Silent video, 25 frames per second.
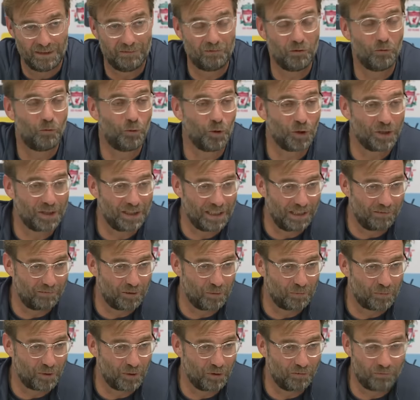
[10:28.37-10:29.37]
if we wouldn't
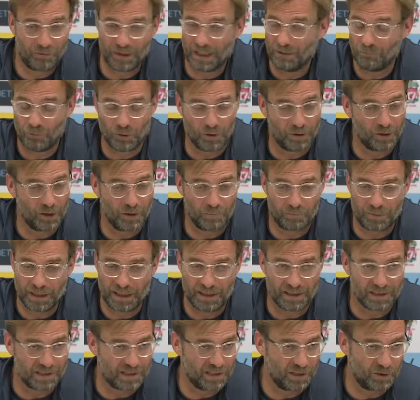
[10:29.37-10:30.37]
have improved, we would not
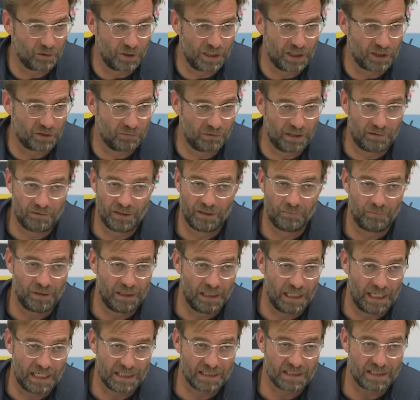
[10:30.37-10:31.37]
be in a situation where we had
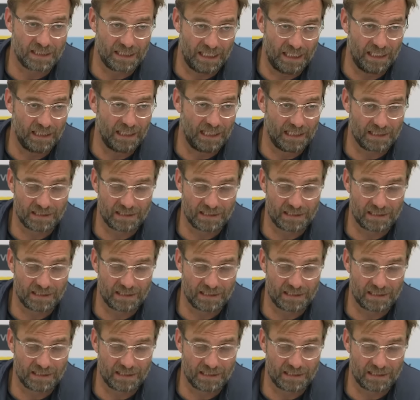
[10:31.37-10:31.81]
been last year,